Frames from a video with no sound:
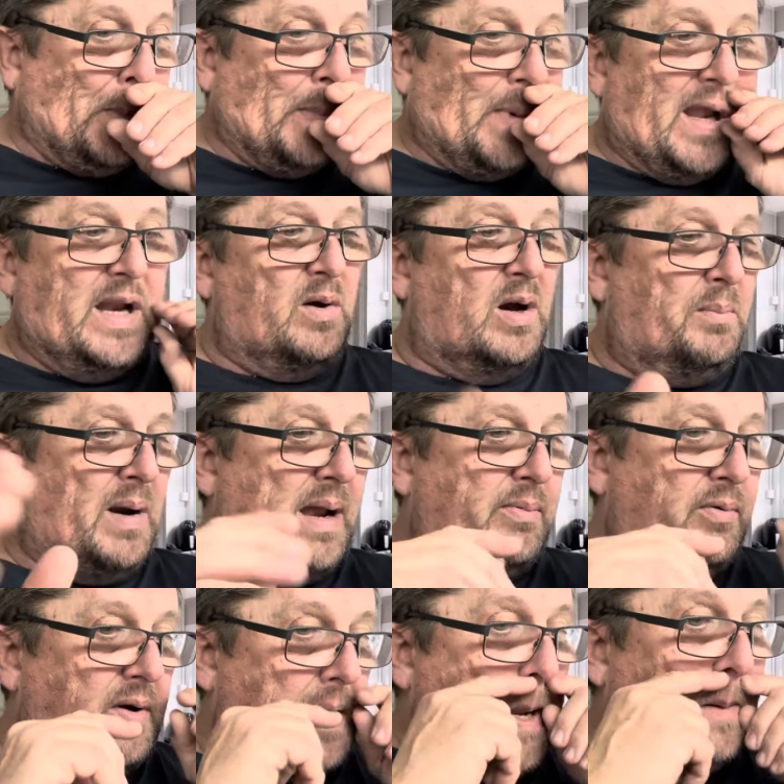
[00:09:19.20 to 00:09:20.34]
Anyway, I'm
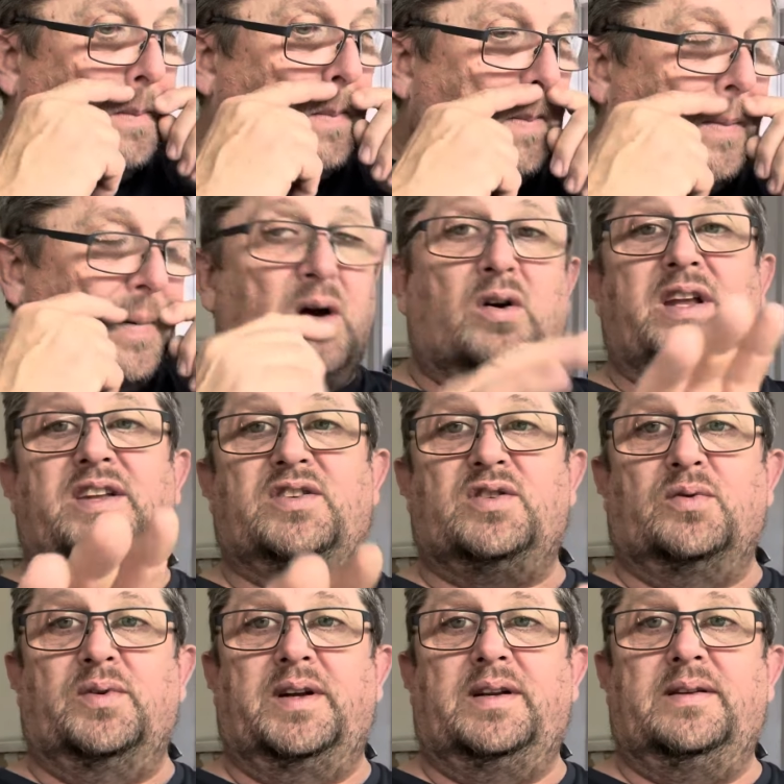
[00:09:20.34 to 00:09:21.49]
blabbering now. I'll get it
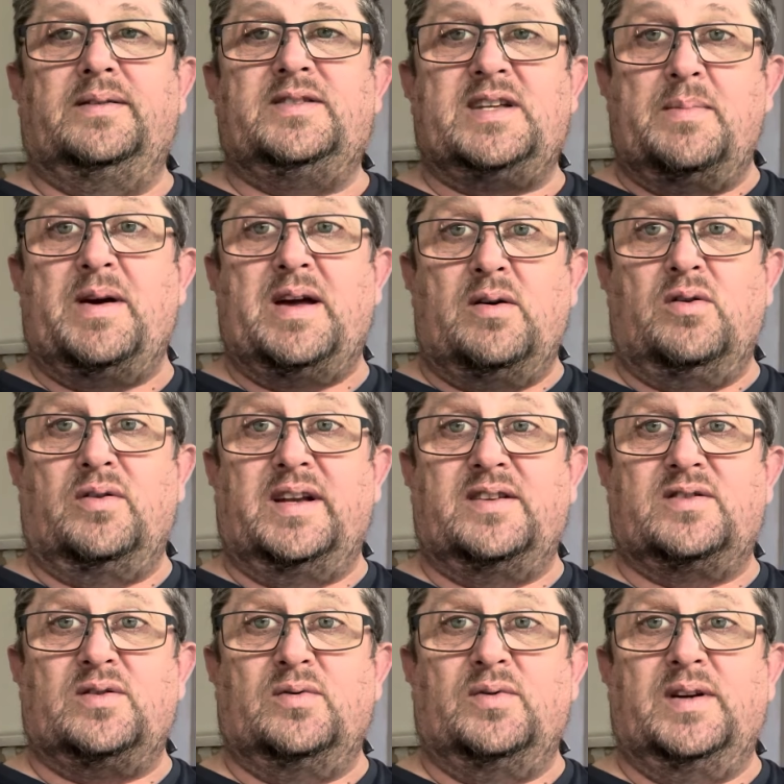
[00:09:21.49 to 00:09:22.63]
sorted. Somehow I'll get it
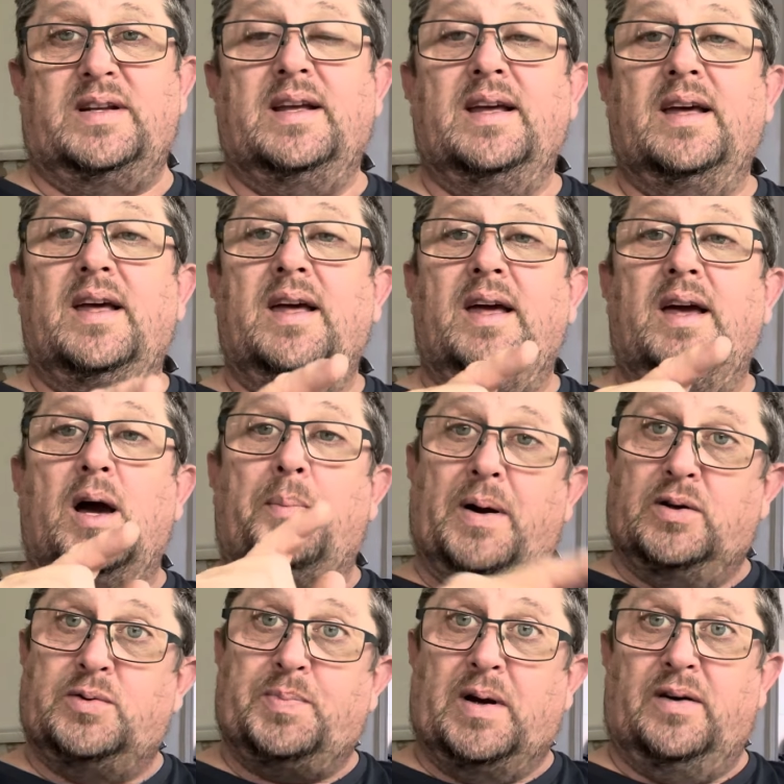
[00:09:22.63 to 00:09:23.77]
sorted. I'll
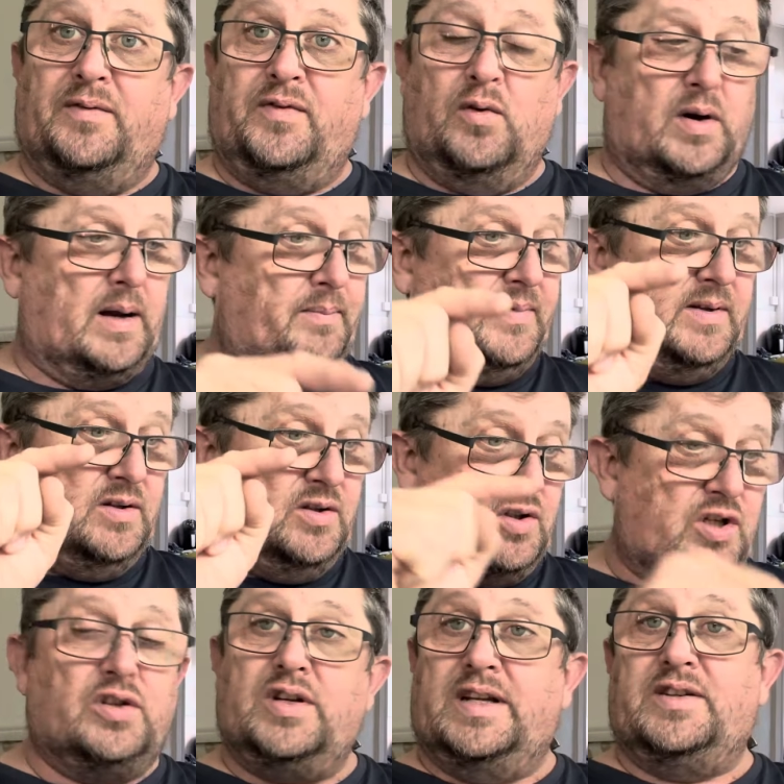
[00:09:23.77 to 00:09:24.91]
post part 4 up,
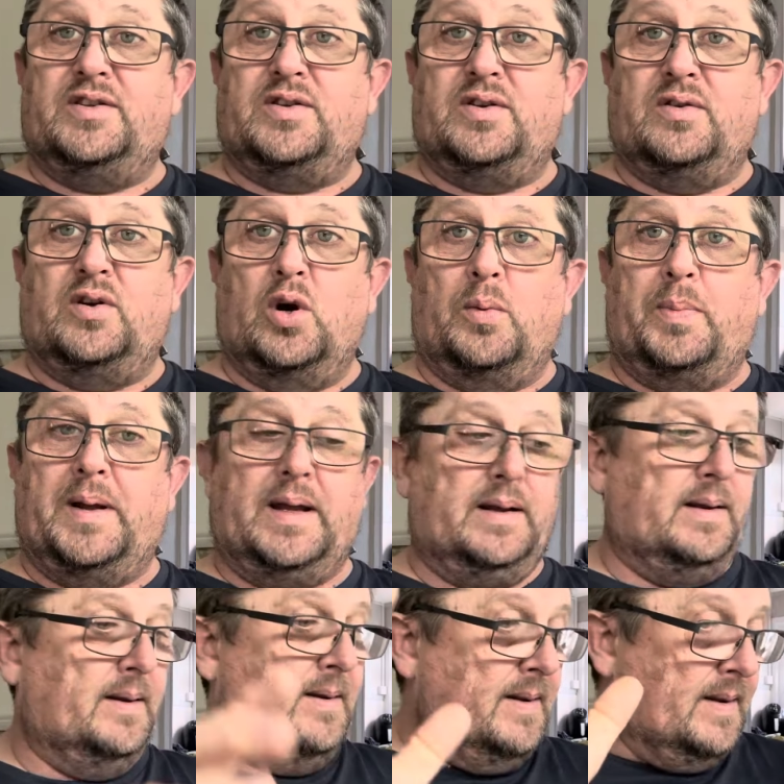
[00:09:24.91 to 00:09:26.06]
shows you how to do the cockpit,
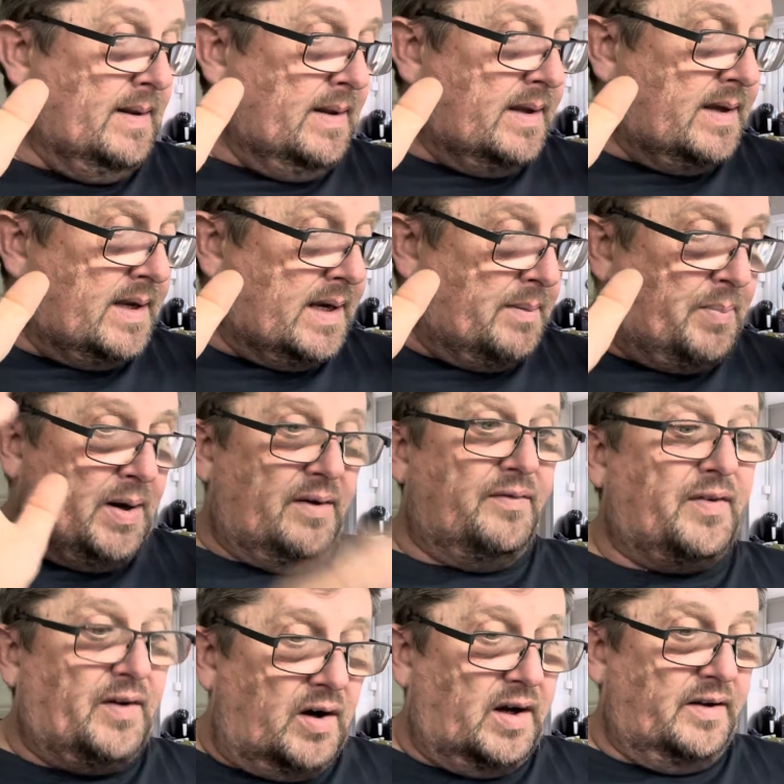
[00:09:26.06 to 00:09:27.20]
and then part
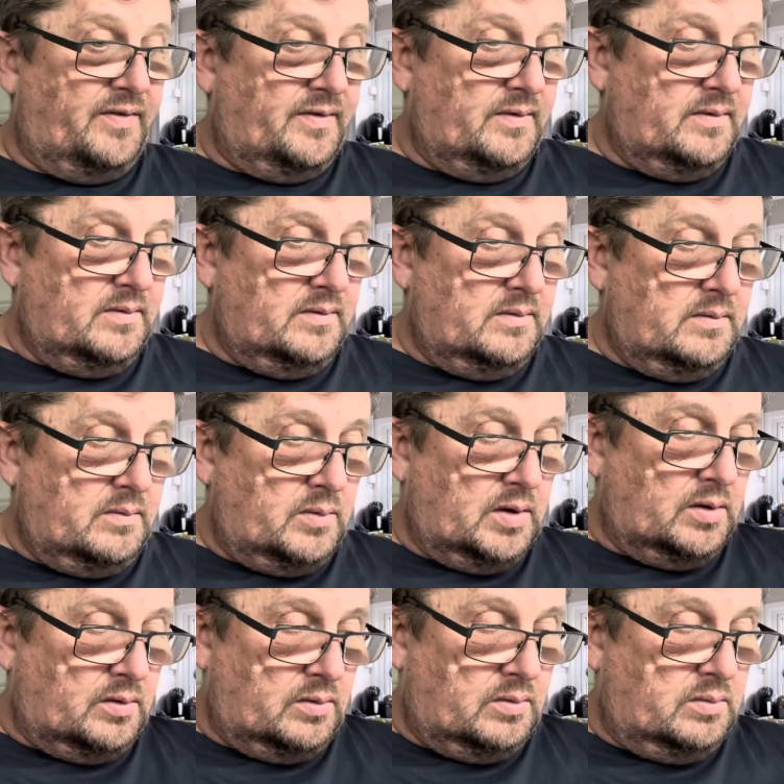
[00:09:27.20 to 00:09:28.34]
5
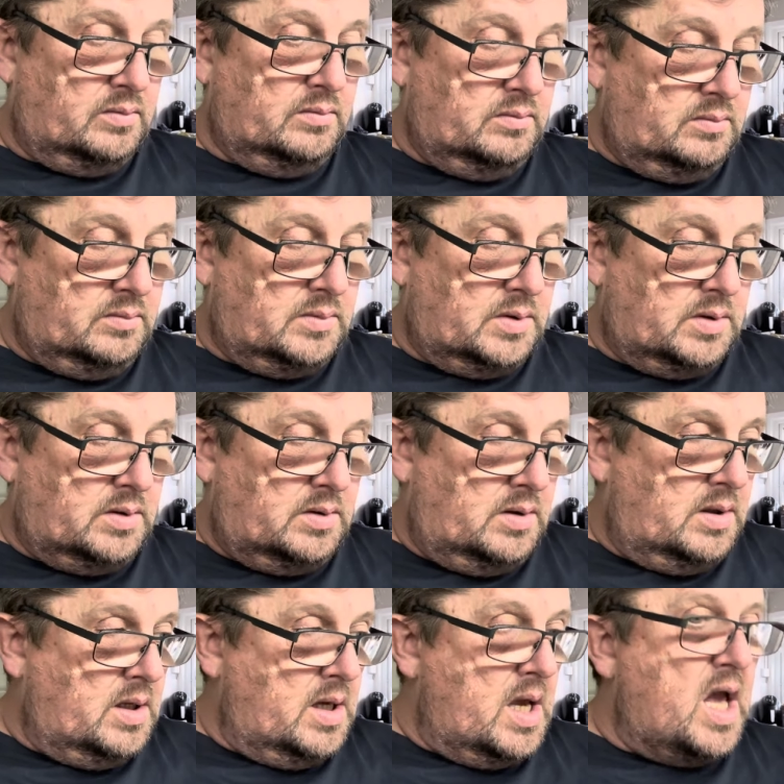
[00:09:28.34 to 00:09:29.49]
will,
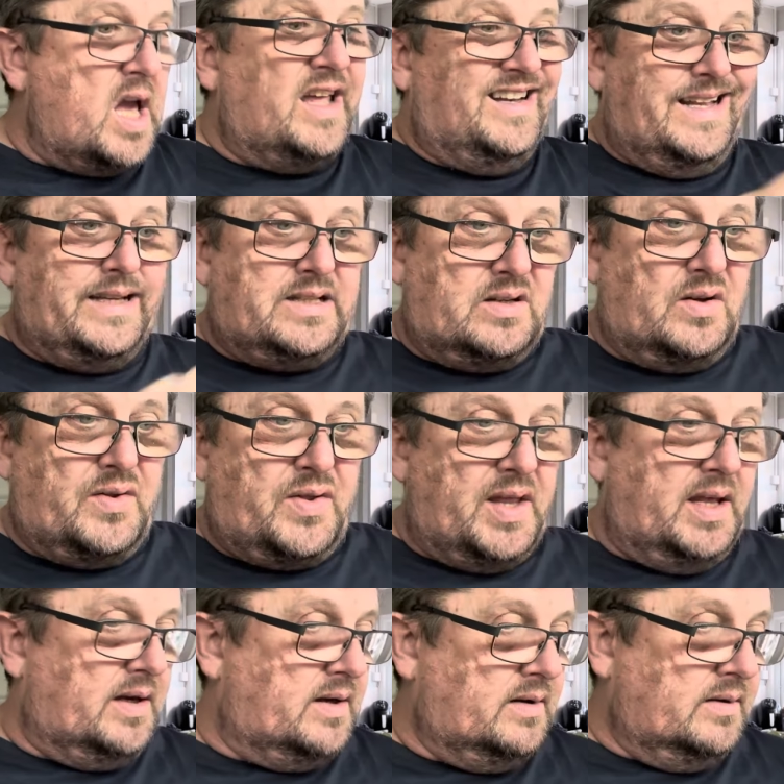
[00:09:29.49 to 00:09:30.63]
unless I
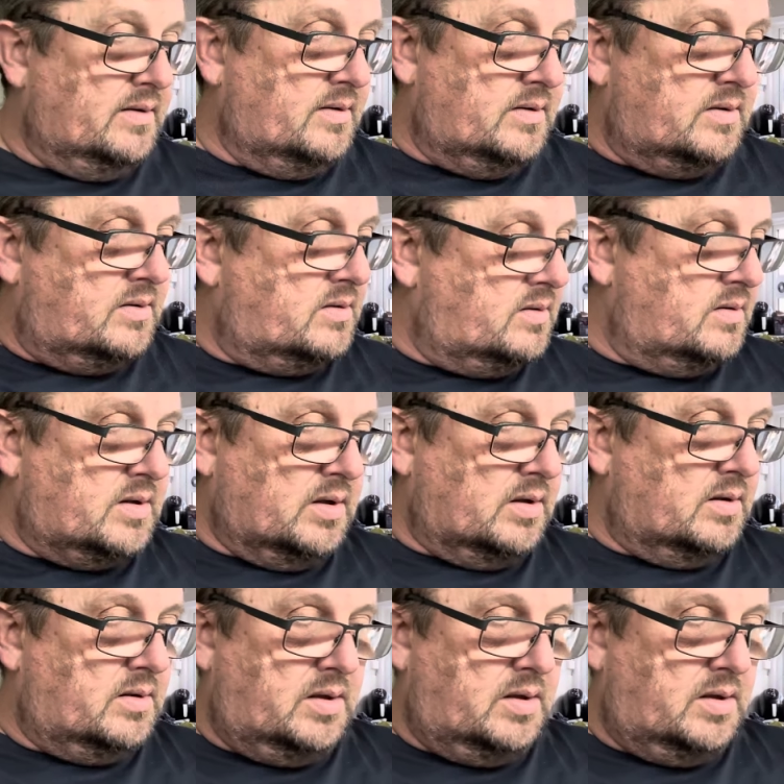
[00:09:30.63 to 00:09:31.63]
think that,